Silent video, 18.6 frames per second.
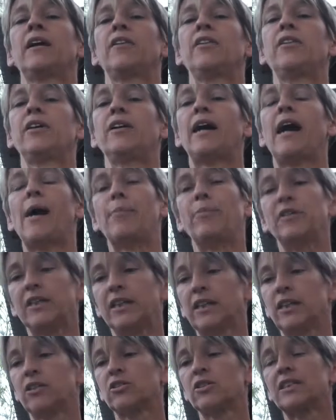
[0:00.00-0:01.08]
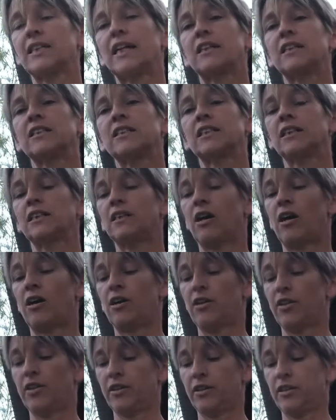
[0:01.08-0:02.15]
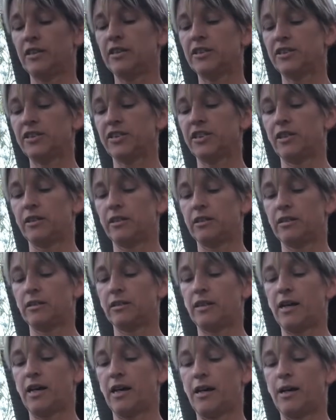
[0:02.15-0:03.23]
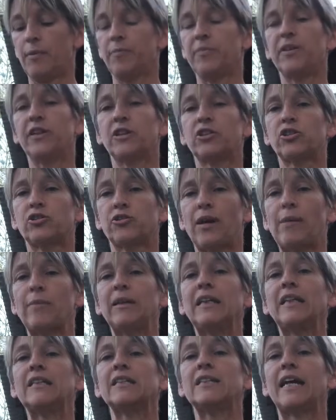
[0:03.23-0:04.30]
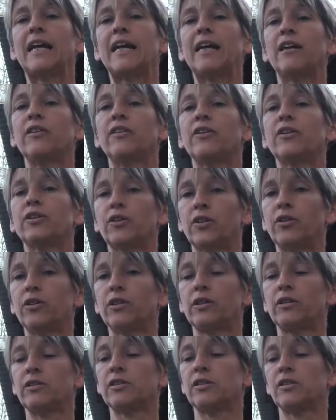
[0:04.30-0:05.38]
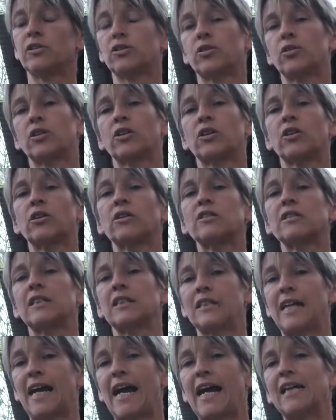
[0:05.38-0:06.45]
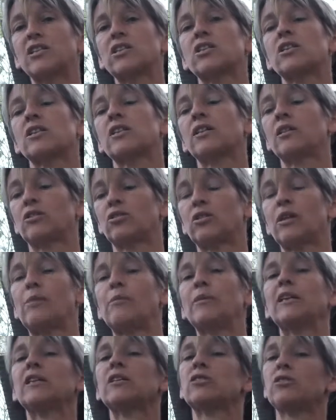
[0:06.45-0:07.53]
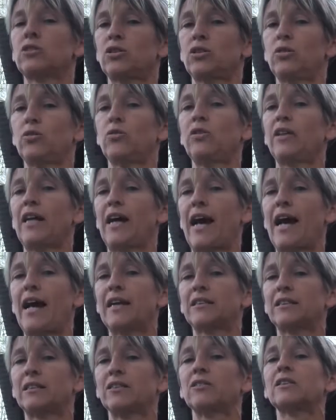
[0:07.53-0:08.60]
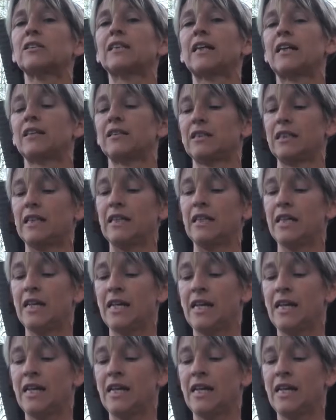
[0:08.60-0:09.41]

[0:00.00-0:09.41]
The appendicular skeleton is the extremities and the girdles. So the girdles attach the extremities to the axial skeleton,